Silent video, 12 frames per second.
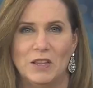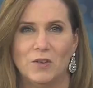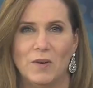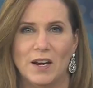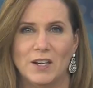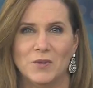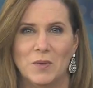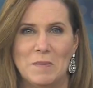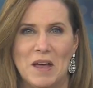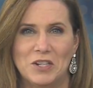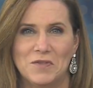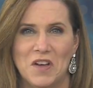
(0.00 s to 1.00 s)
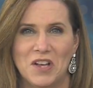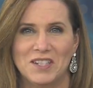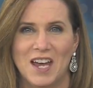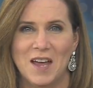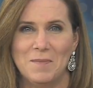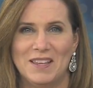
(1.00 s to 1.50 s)
the greatest rematch of
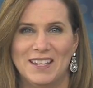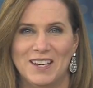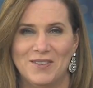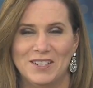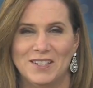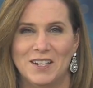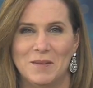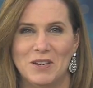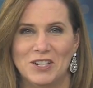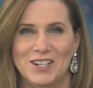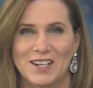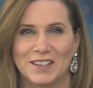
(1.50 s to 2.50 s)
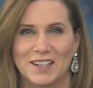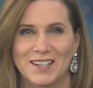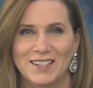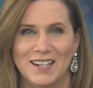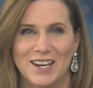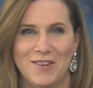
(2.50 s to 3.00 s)
all time by the Erie City Mission, at
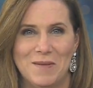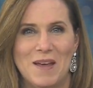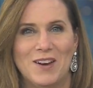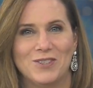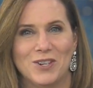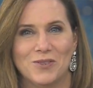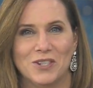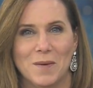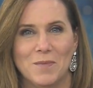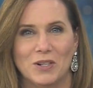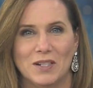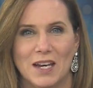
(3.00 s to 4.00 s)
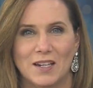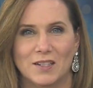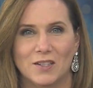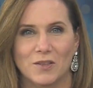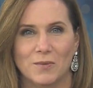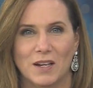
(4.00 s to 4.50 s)
least. Erie Mayor Joe Schember
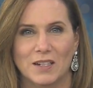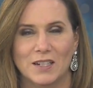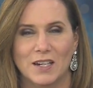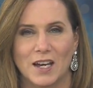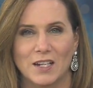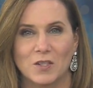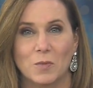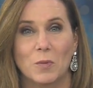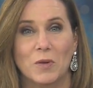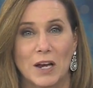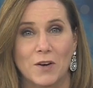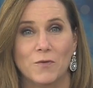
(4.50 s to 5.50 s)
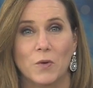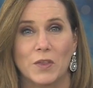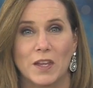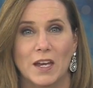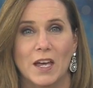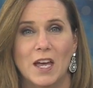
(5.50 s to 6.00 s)
takes to the ring tonight to prepare
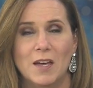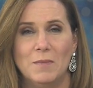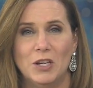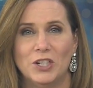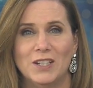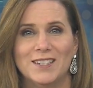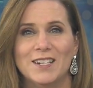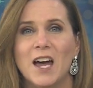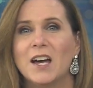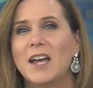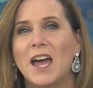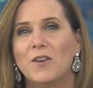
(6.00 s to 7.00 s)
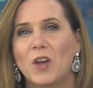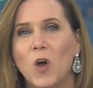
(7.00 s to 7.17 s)
for the mission's knockout